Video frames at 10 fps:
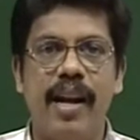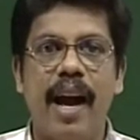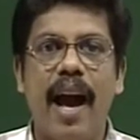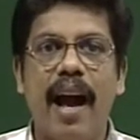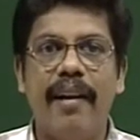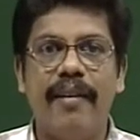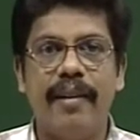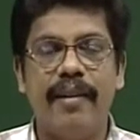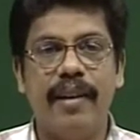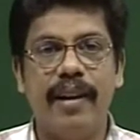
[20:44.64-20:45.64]
And
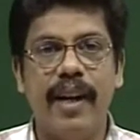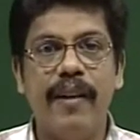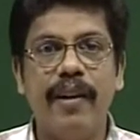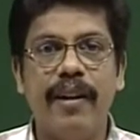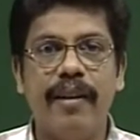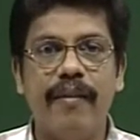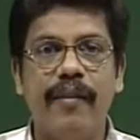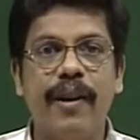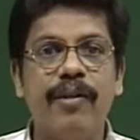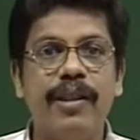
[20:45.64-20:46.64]
even
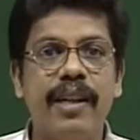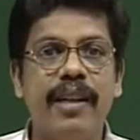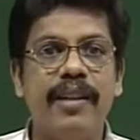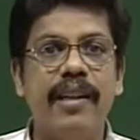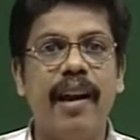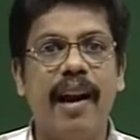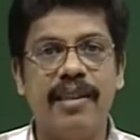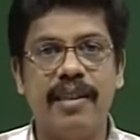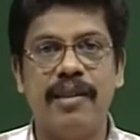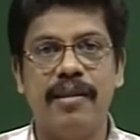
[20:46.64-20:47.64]
we could see in the
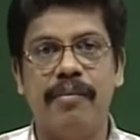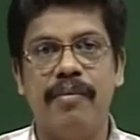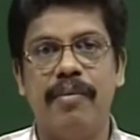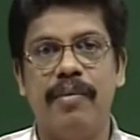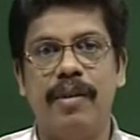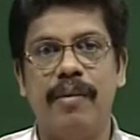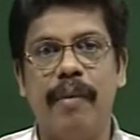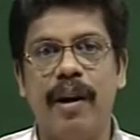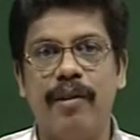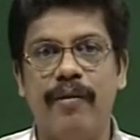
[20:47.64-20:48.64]
last
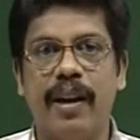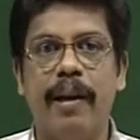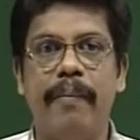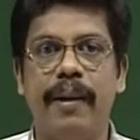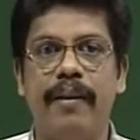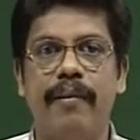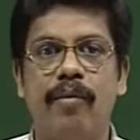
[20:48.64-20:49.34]
part of the clipping